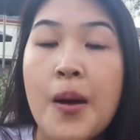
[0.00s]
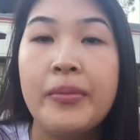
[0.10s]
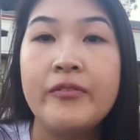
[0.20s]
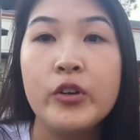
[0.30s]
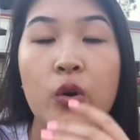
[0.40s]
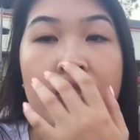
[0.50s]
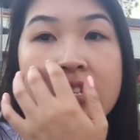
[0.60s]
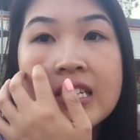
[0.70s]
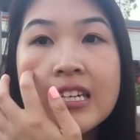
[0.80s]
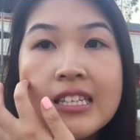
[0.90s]
but if you go in the
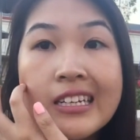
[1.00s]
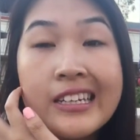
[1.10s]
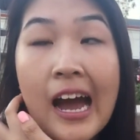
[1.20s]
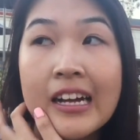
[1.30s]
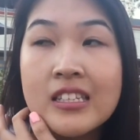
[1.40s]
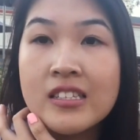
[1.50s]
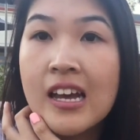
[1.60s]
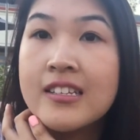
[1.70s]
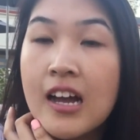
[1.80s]
city, it's like nine to ten